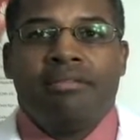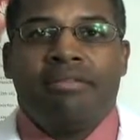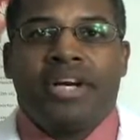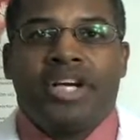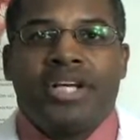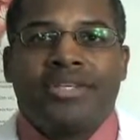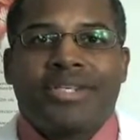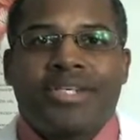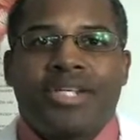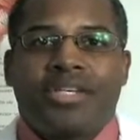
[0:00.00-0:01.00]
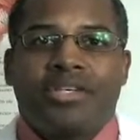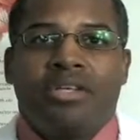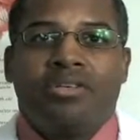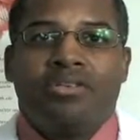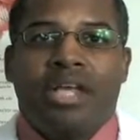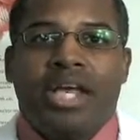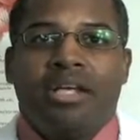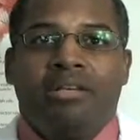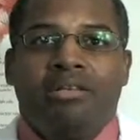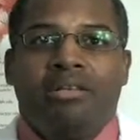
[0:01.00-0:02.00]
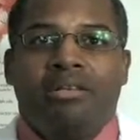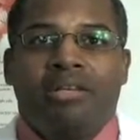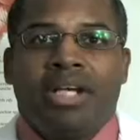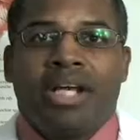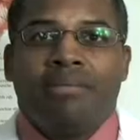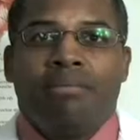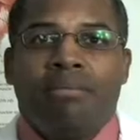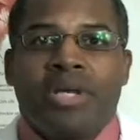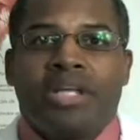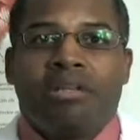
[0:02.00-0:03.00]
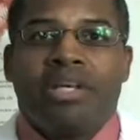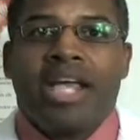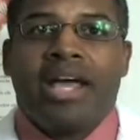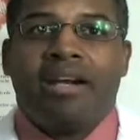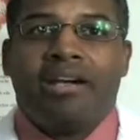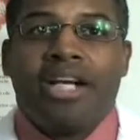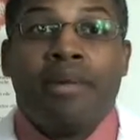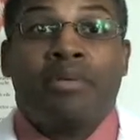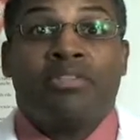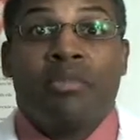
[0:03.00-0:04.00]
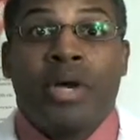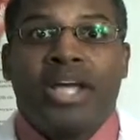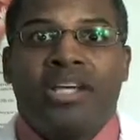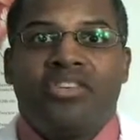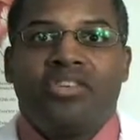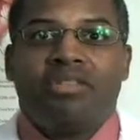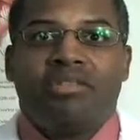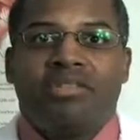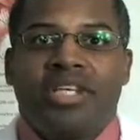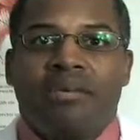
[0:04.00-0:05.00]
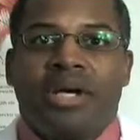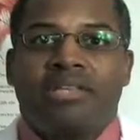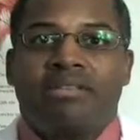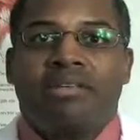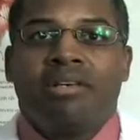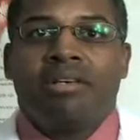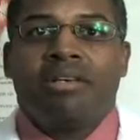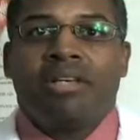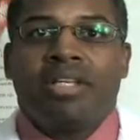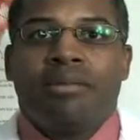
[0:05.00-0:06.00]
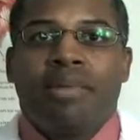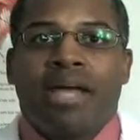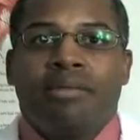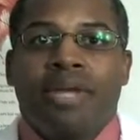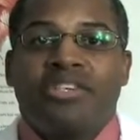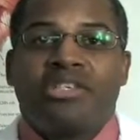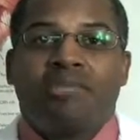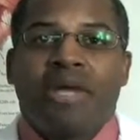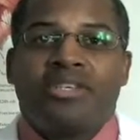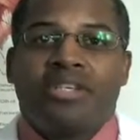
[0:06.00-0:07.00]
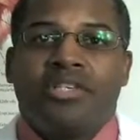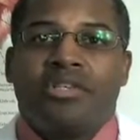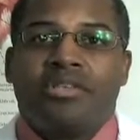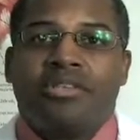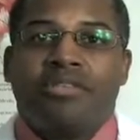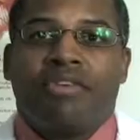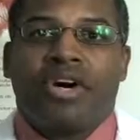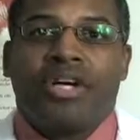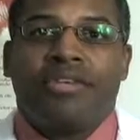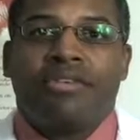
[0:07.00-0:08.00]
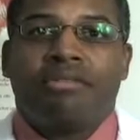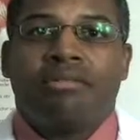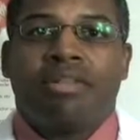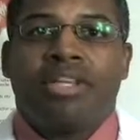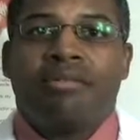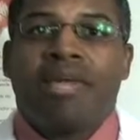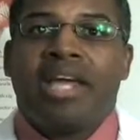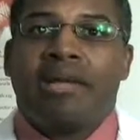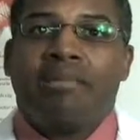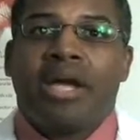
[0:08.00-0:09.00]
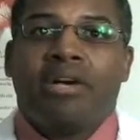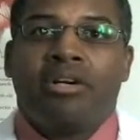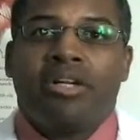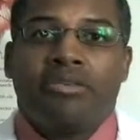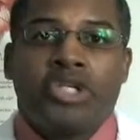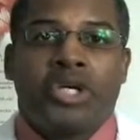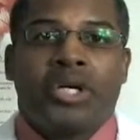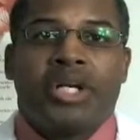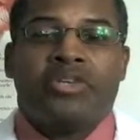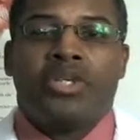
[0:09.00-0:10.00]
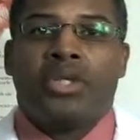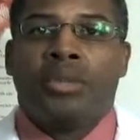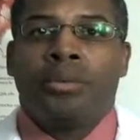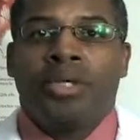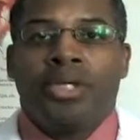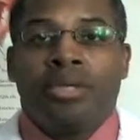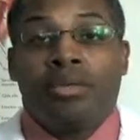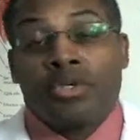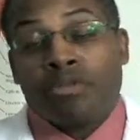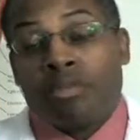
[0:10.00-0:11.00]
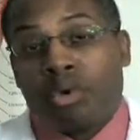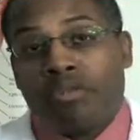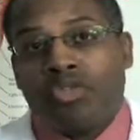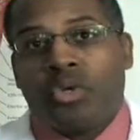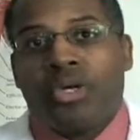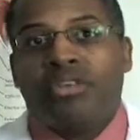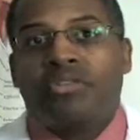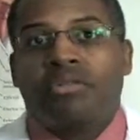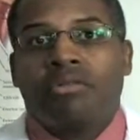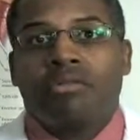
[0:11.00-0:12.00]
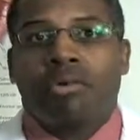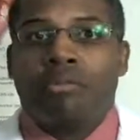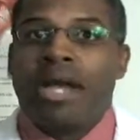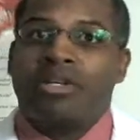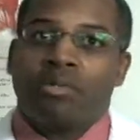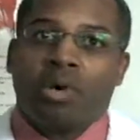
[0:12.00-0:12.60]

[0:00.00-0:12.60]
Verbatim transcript: various conditions and um, we can look at it a number of ways and see what's in the be patient's best interest as far as them getting better and returning to their sport of choice or back to